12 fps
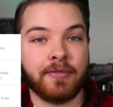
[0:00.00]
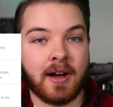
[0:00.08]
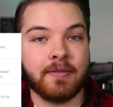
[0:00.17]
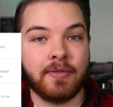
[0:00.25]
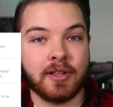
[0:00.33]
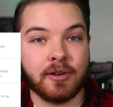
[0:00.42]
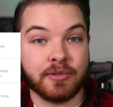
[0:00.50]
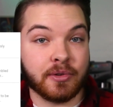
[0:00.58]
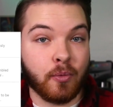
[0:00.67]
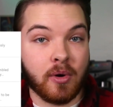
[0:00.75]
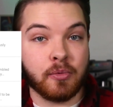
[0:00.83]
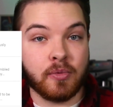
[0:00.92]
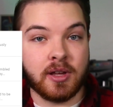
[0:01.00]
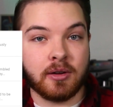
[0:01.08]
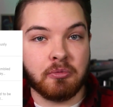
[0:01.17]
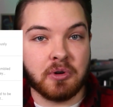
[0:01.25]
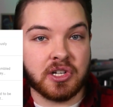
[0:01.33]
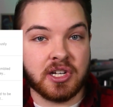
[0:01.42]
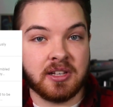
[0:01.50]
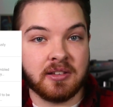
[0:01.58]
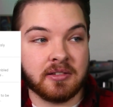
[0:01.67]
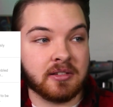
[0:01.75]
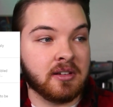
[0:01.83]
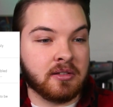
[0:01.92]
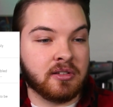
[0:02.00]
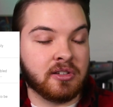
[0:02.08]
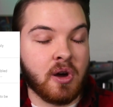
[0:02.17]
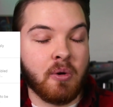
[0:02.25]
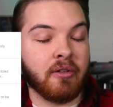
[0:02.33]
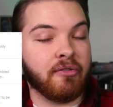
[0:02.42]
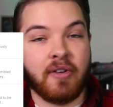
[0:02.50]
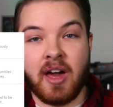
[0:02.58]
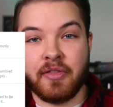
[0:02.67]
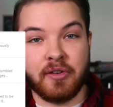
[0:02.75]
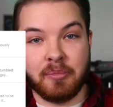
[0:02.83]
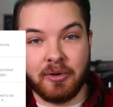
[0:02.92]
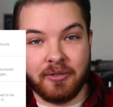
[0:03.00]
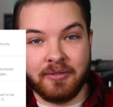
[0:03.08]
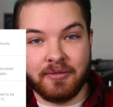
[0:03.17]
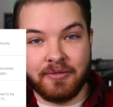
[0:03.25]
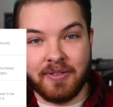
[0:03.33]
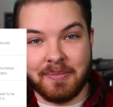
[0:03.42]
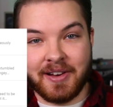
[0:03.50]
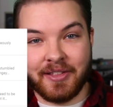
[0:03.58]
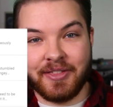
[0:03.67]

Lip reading: 5 videos in 1 week, which is so unfathomable for me to